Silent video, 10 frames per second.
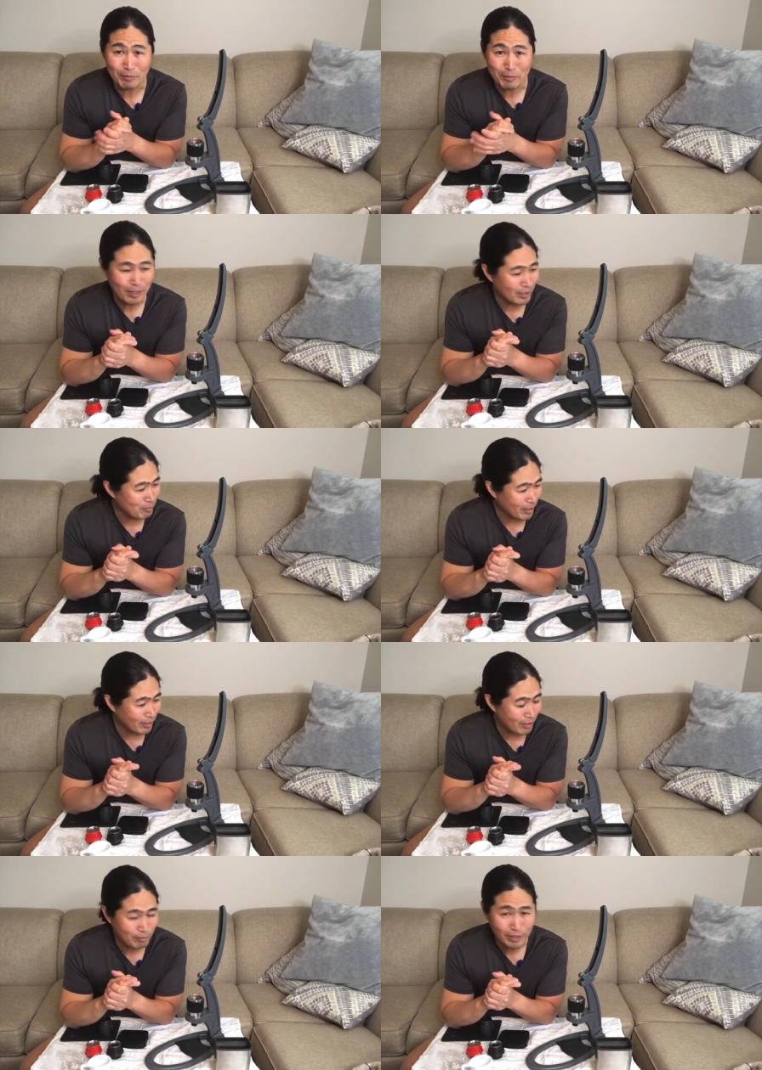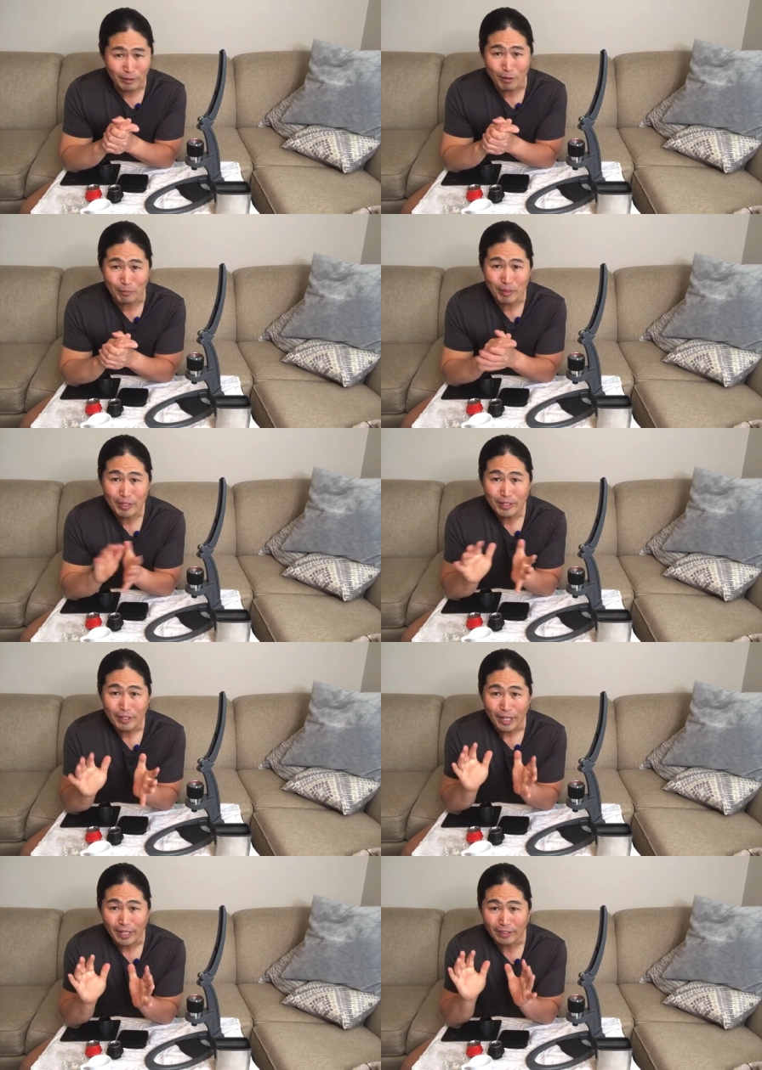about making better coffee at home.
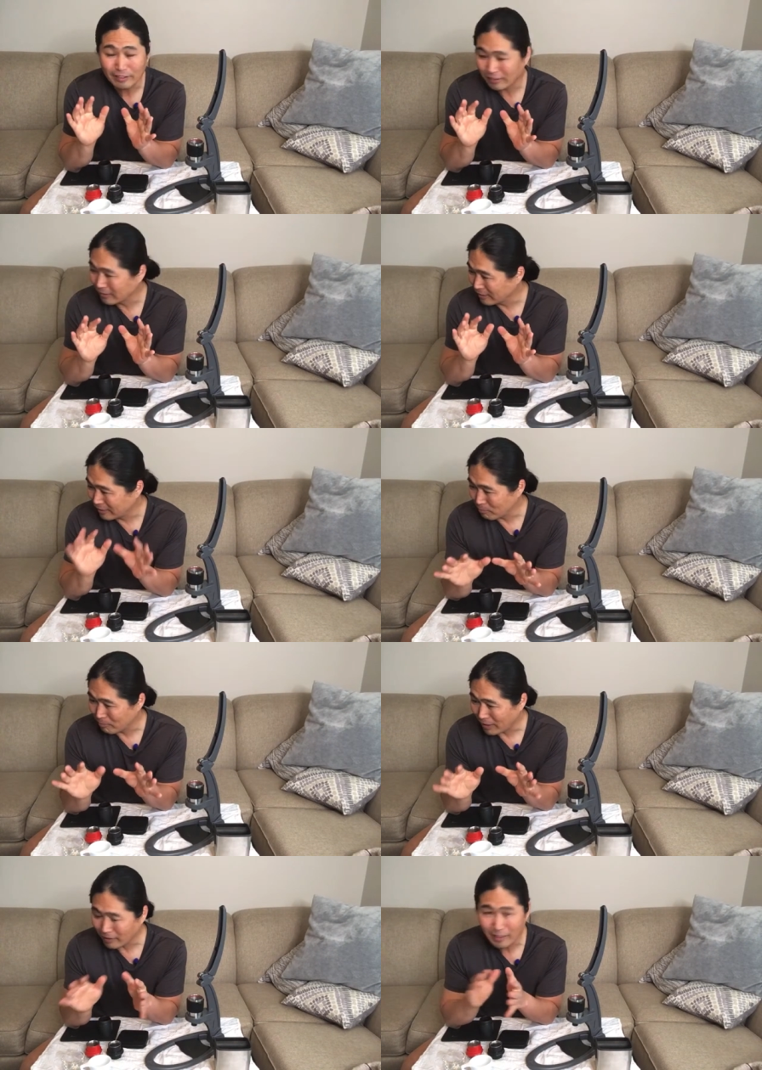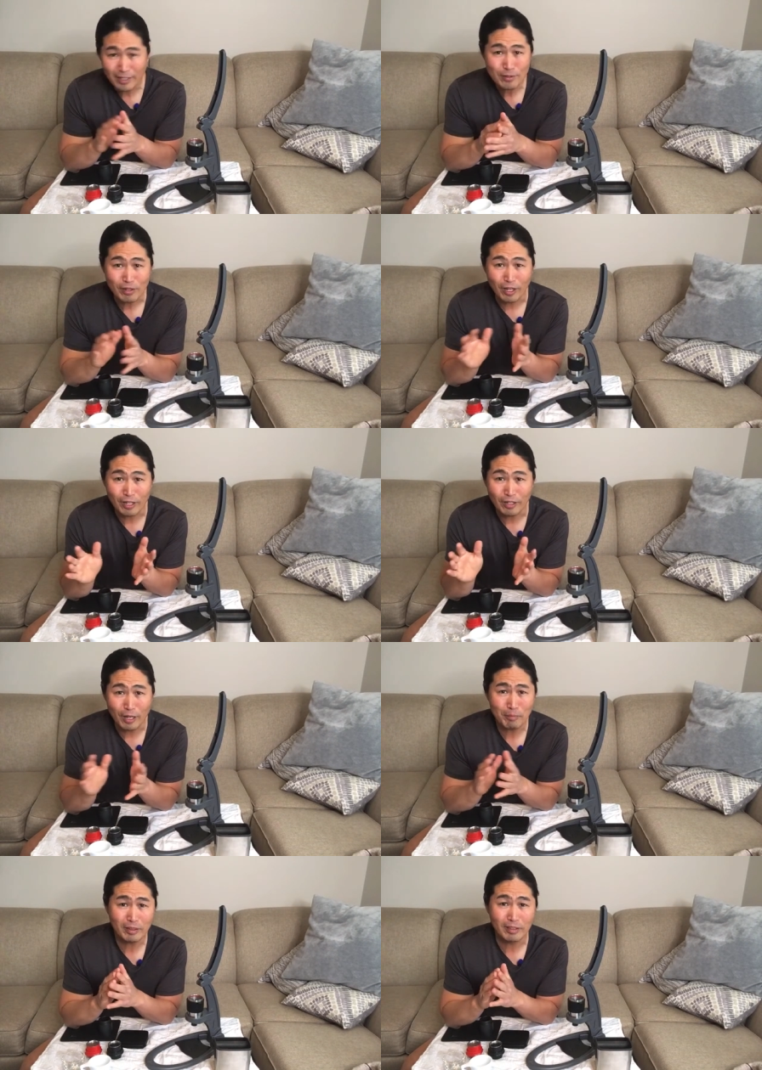Uh, in my case, uh,
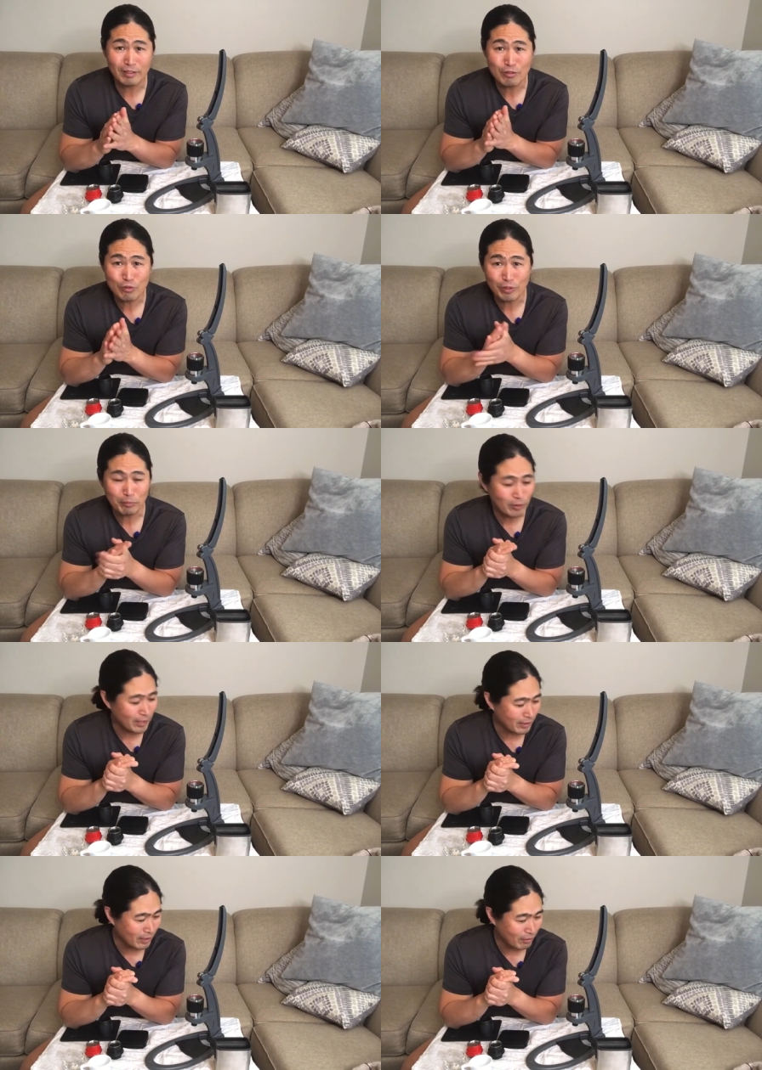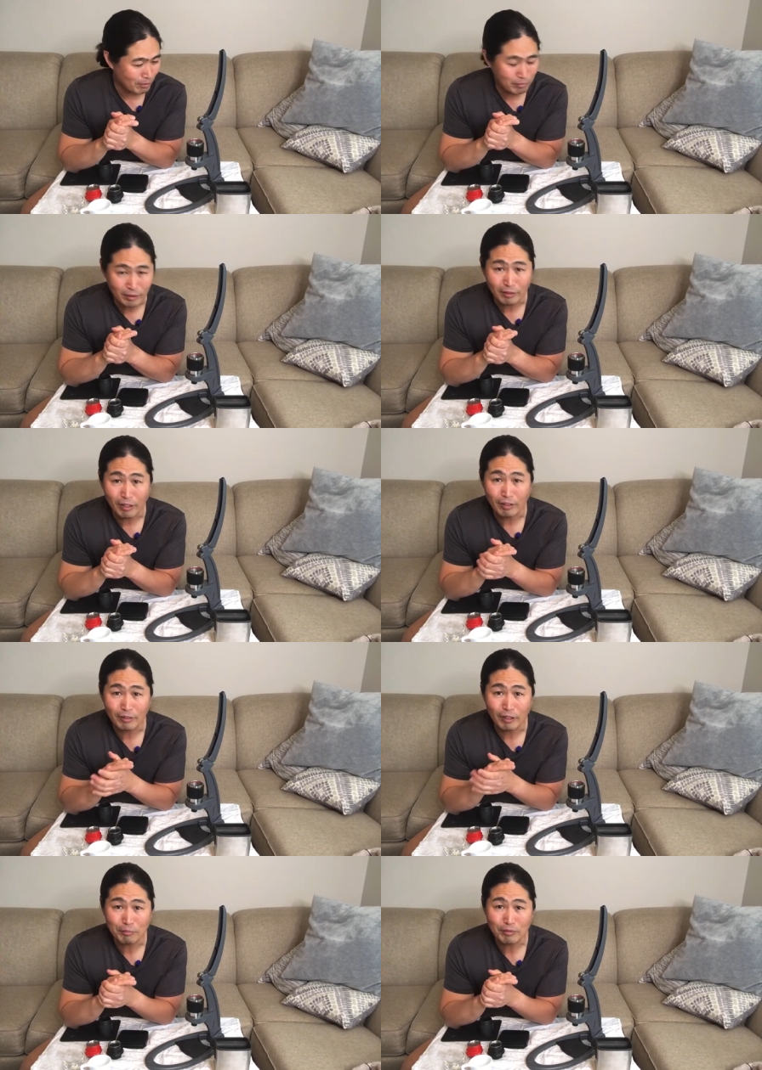I'm on a little trip right now up in,
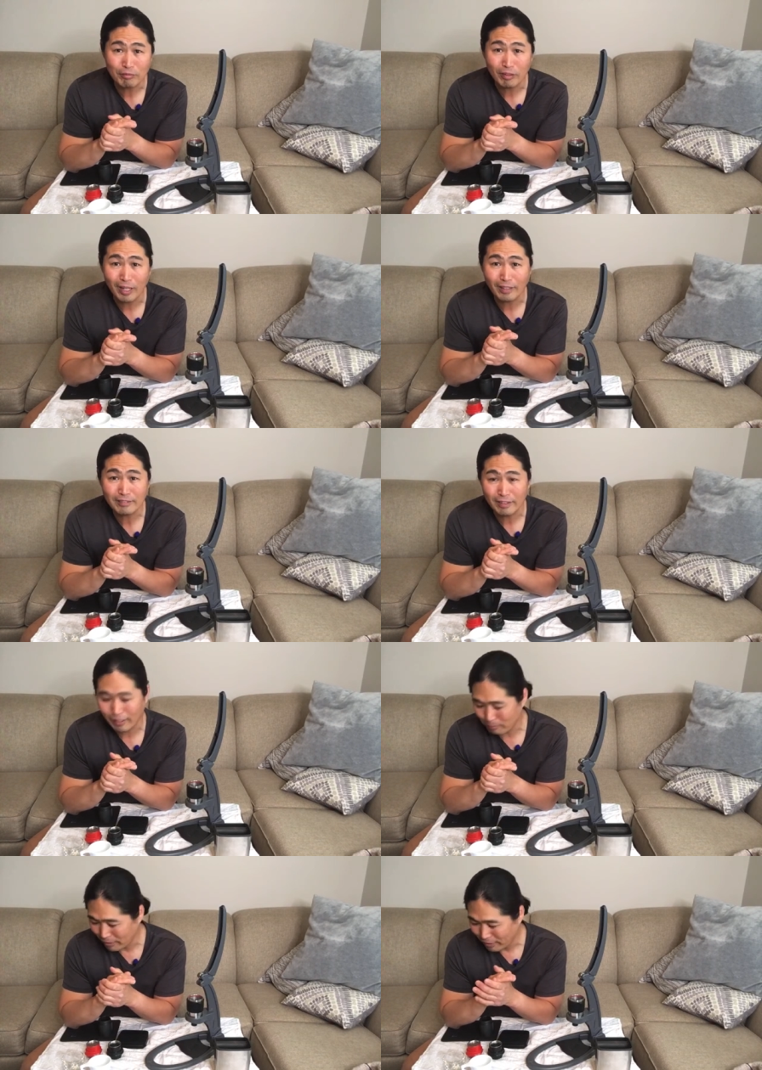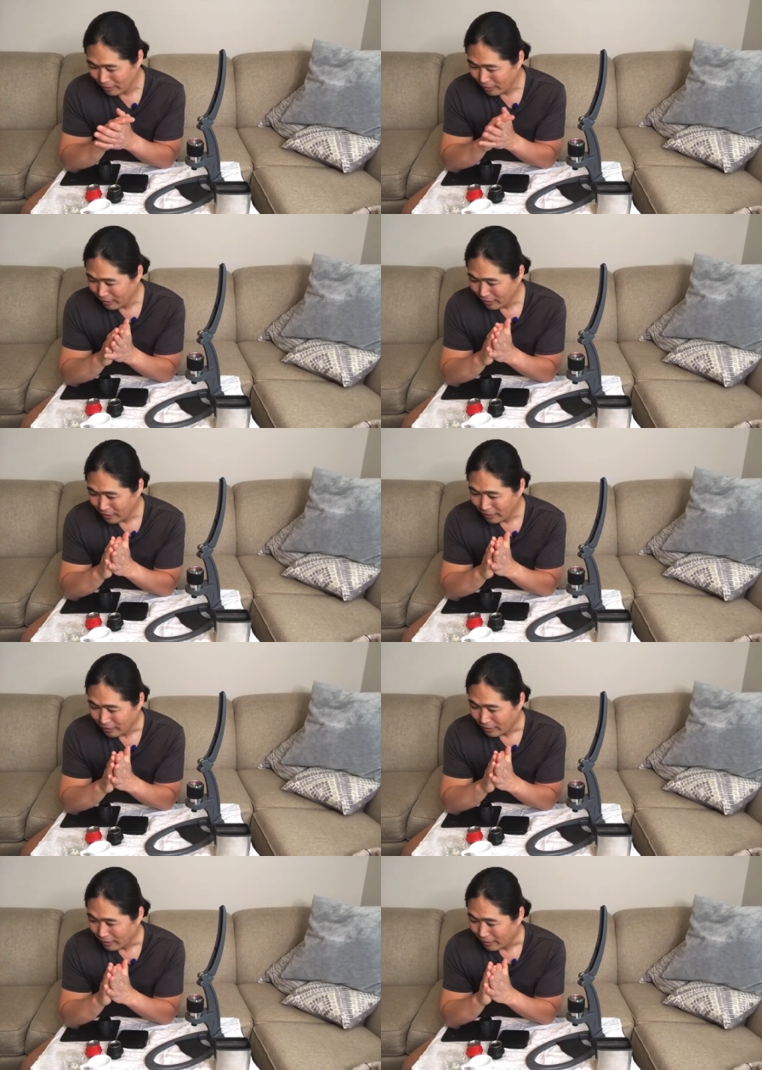uh, up in Flagstaff.
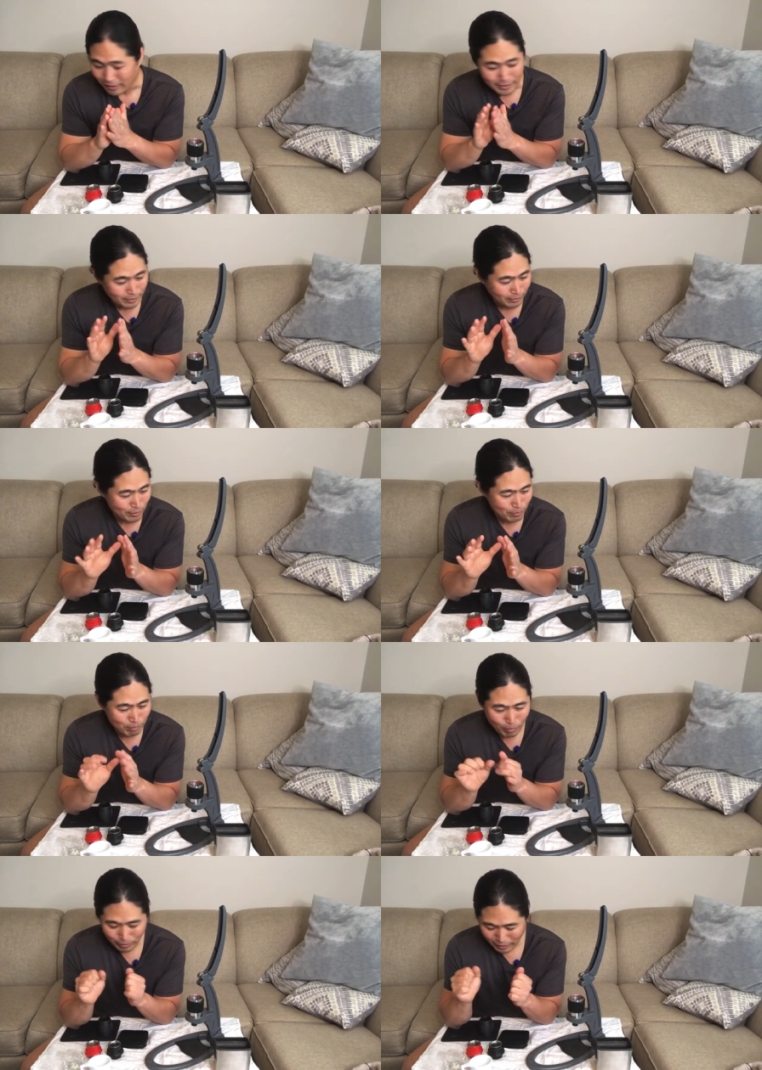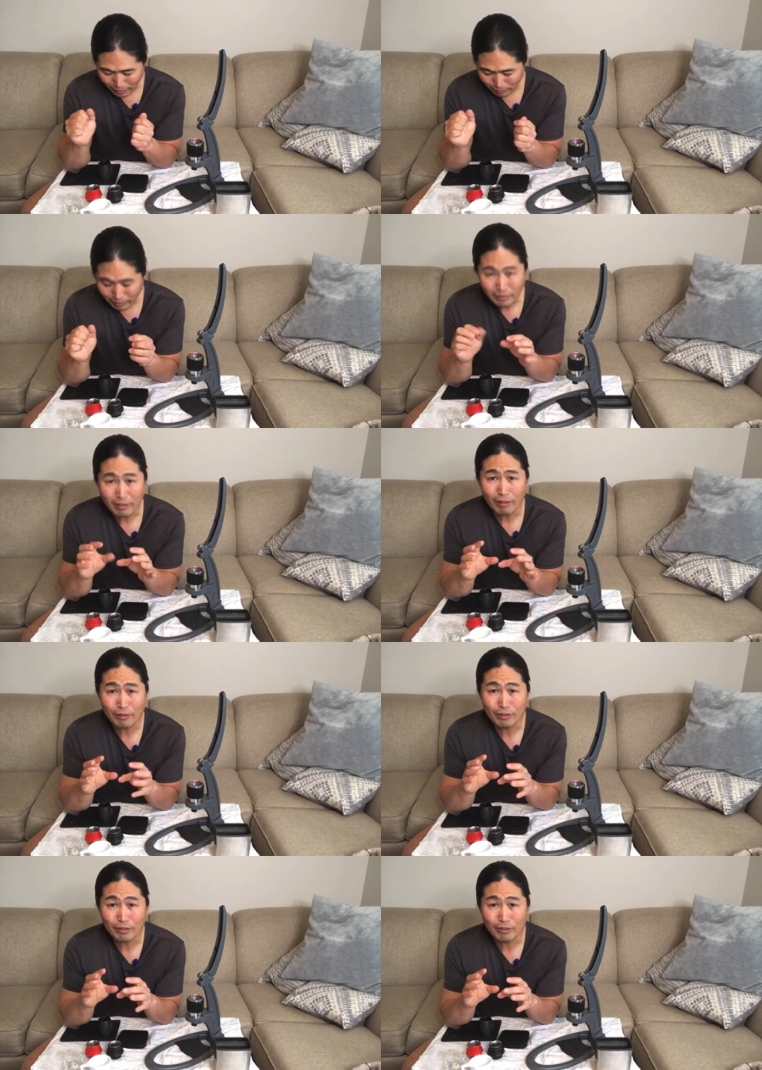And this morning, I'm gonna talk,